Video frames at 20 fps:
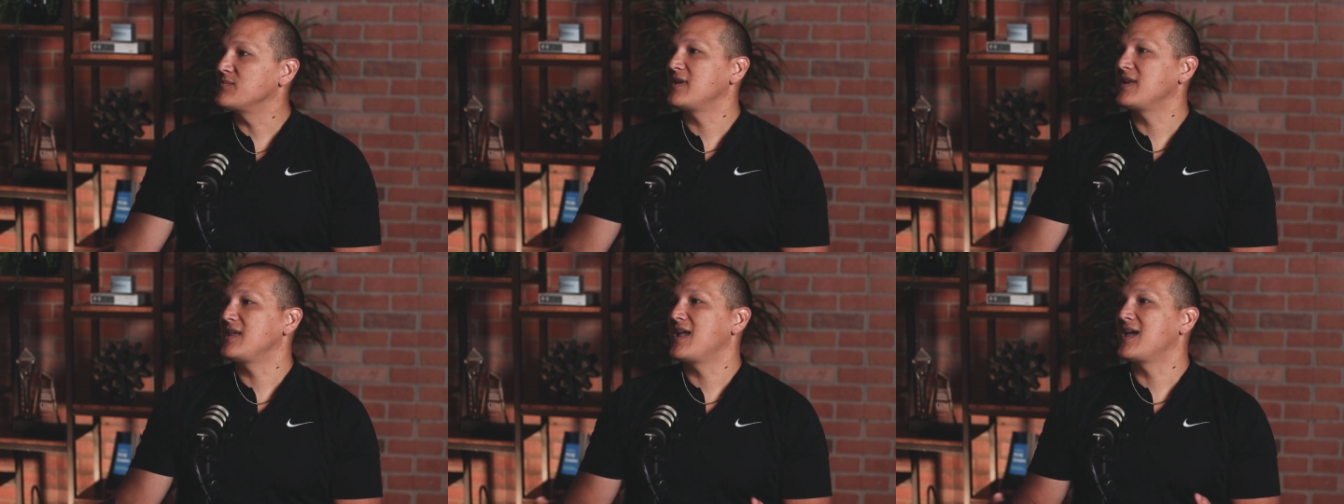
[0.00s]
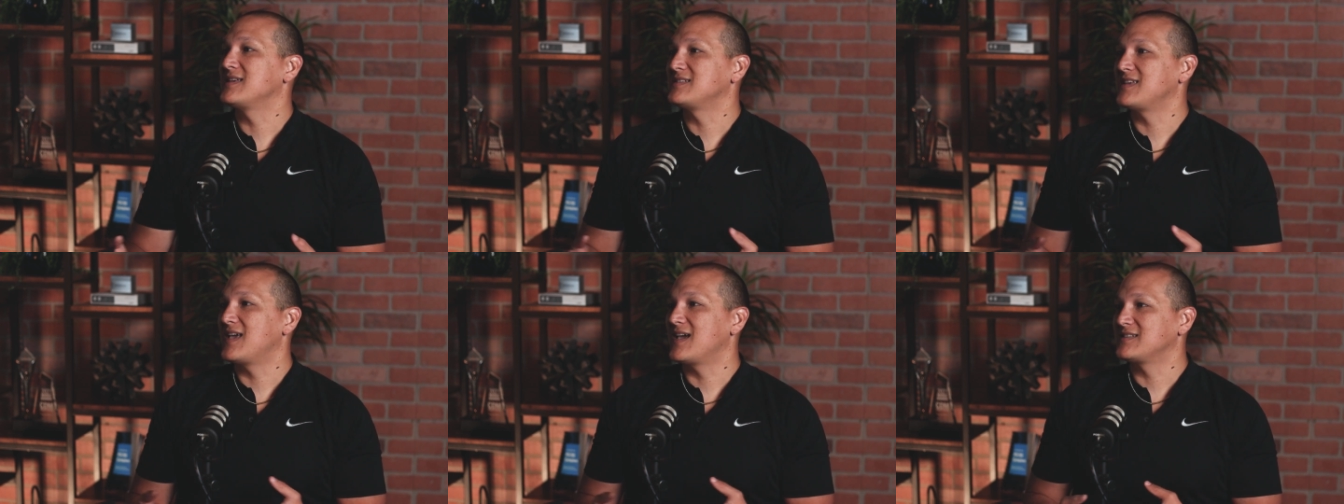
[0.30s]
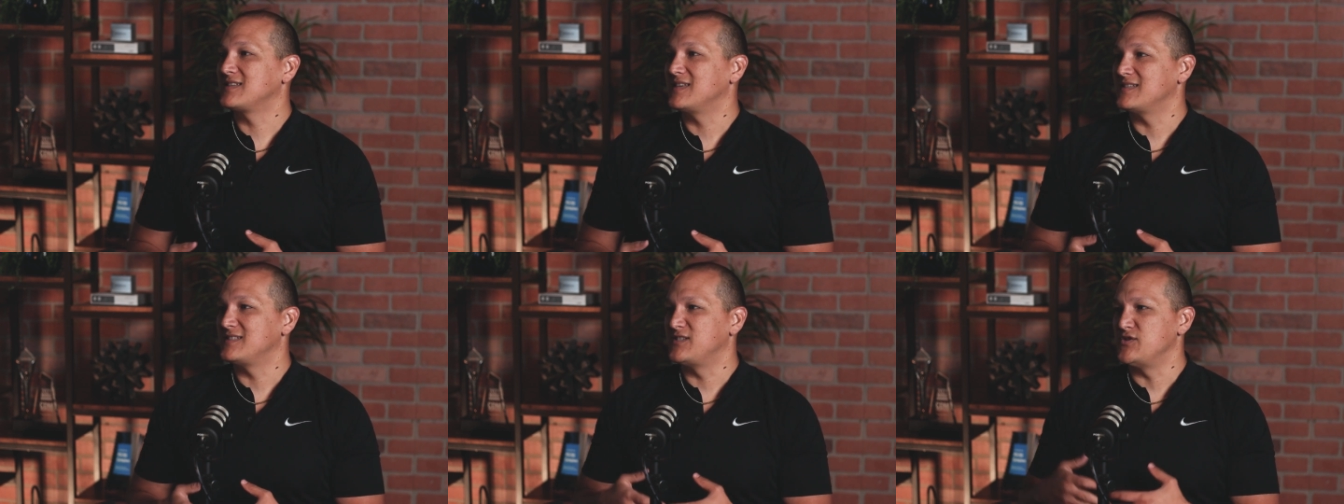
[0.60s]
but he has
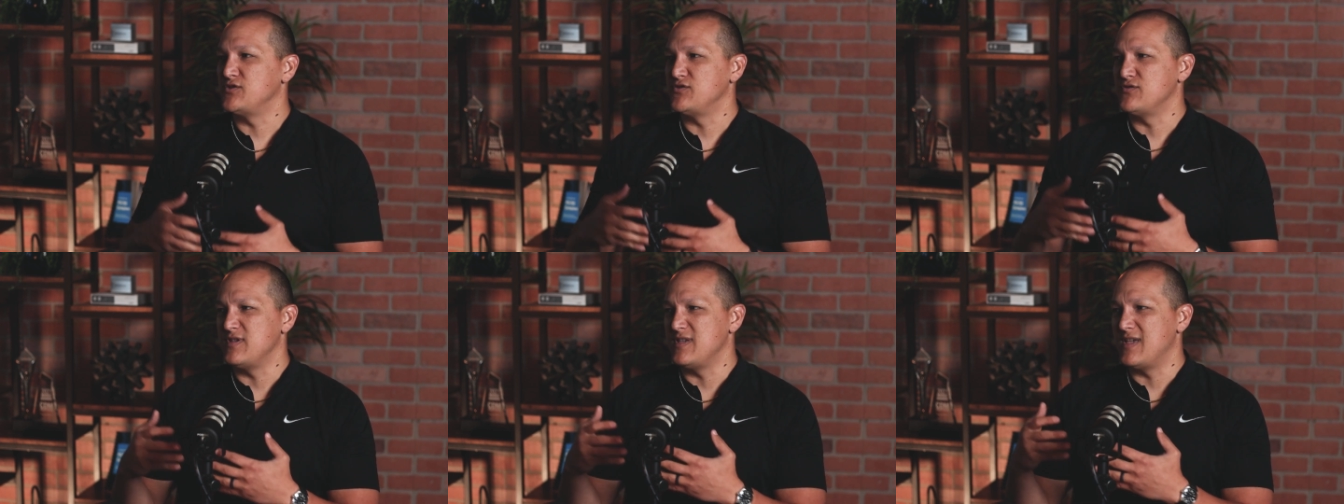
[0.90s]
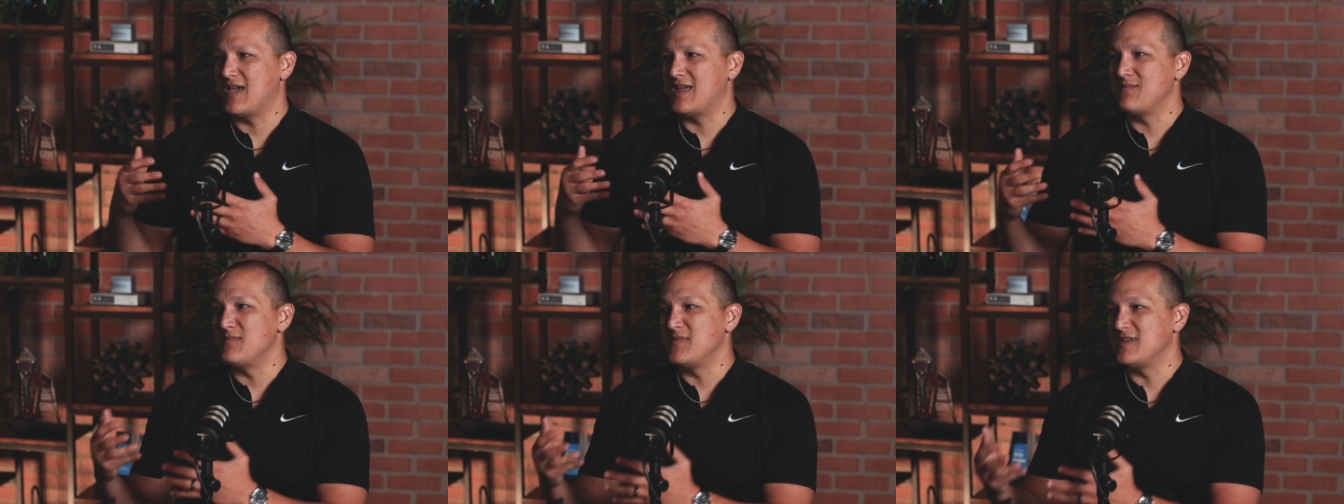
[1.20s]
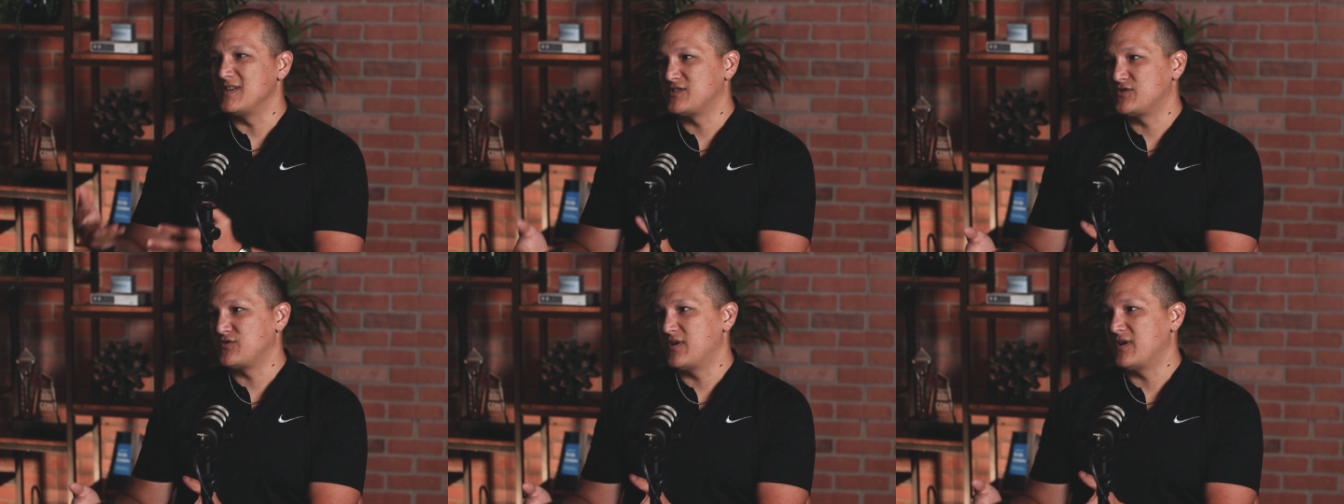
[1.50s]
access to the
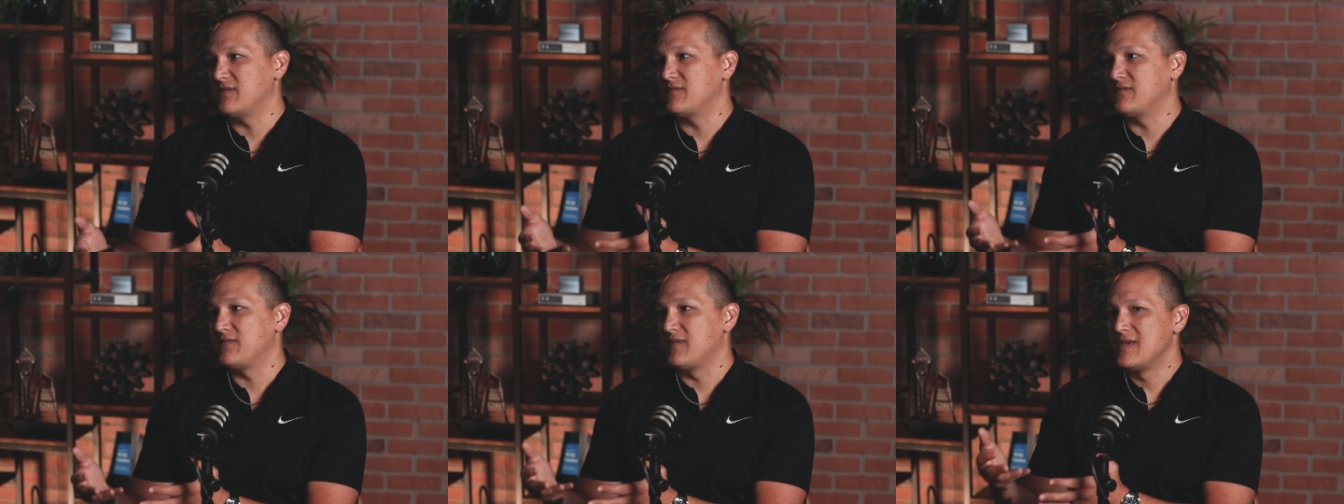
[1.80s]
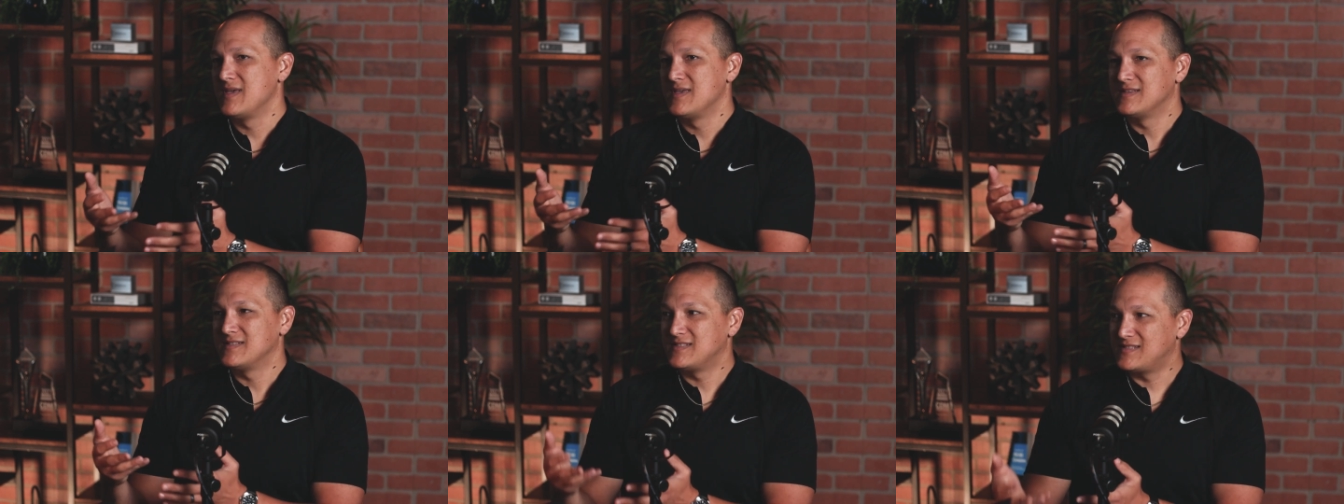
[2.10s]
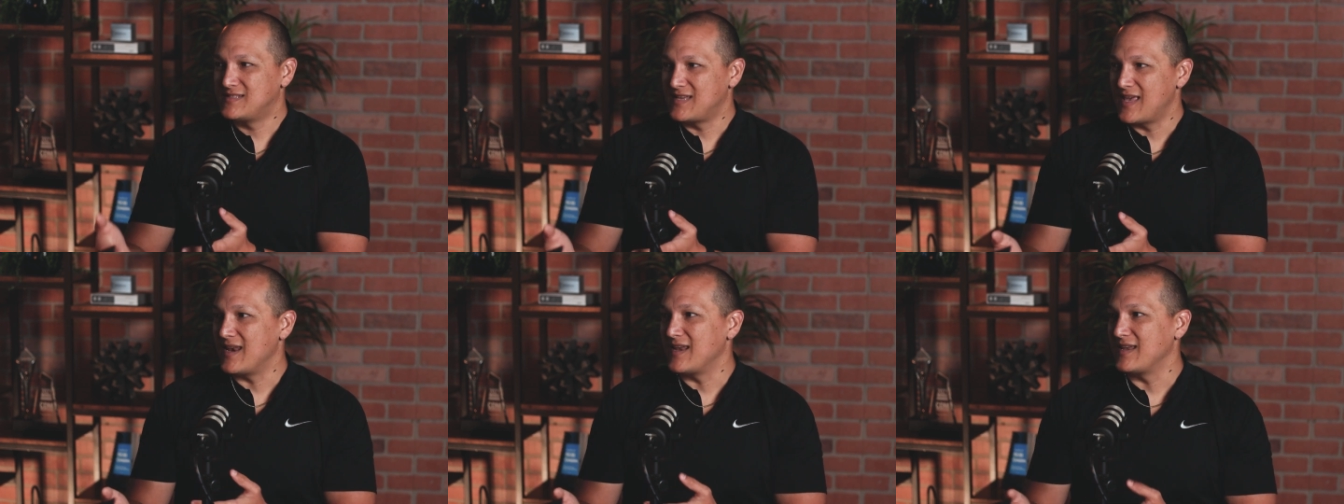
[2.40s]
administrative
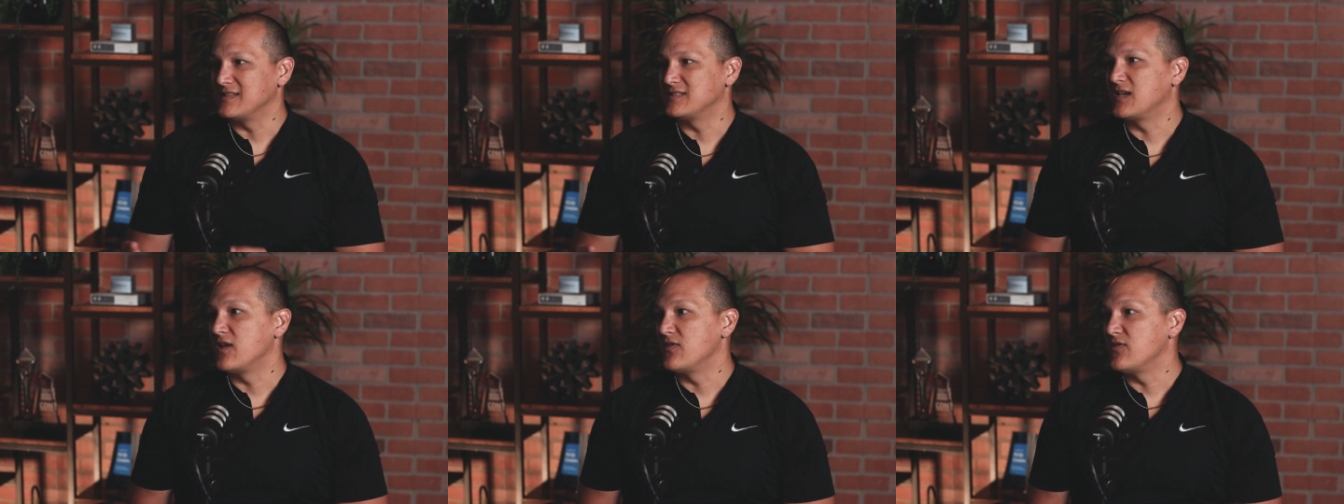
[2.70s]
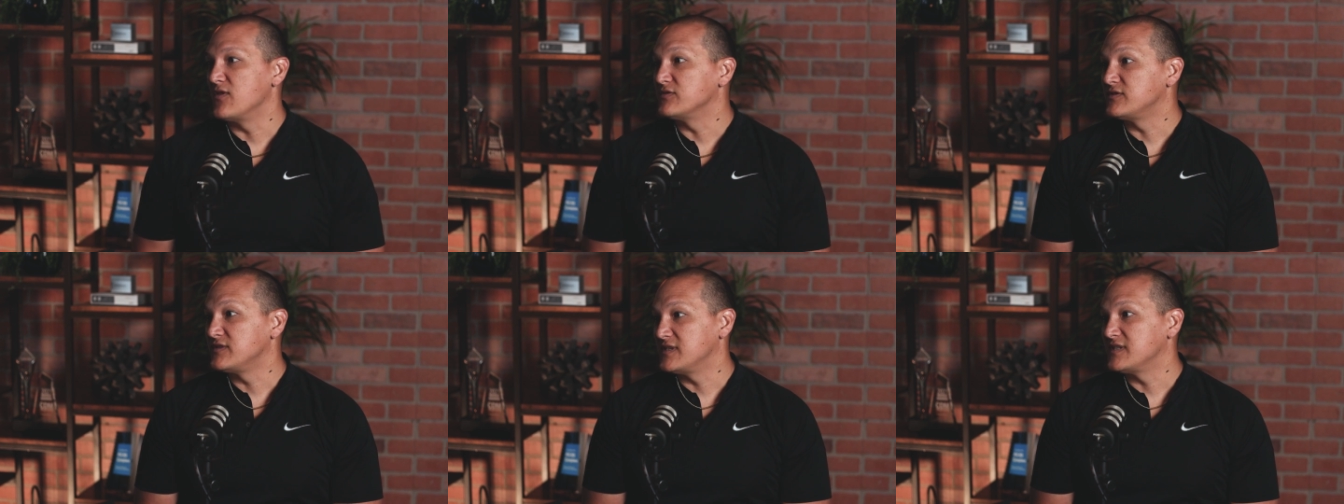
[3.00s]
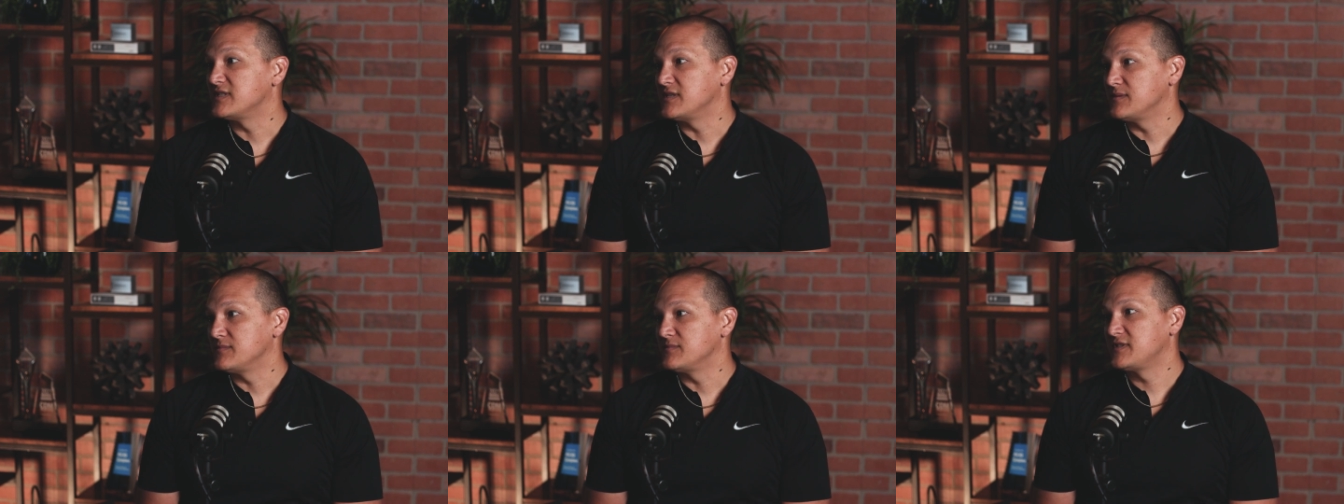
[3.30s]
settings on those
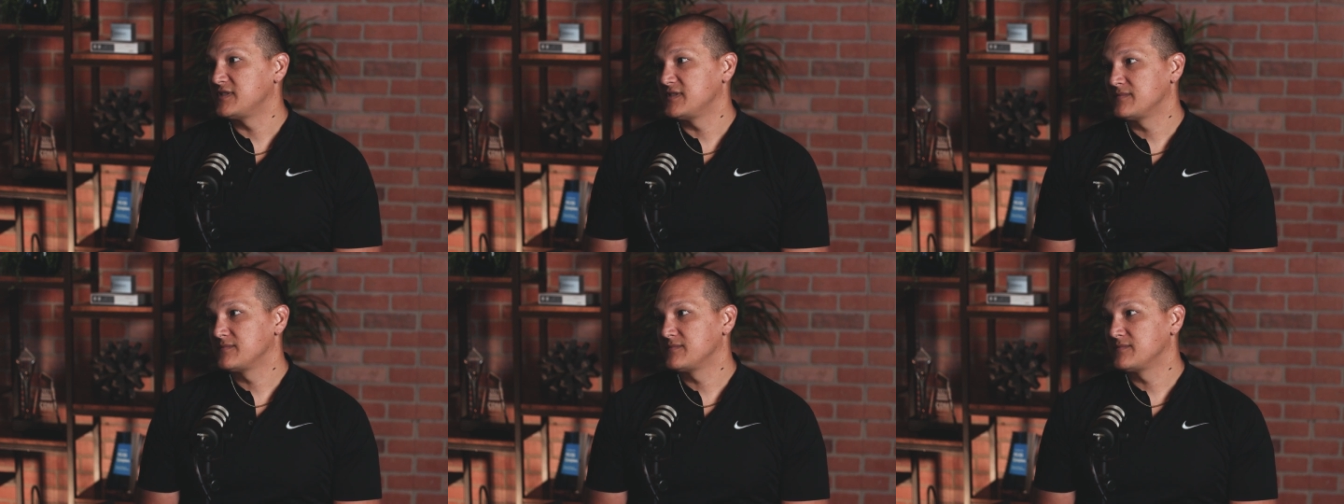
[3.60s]
systems.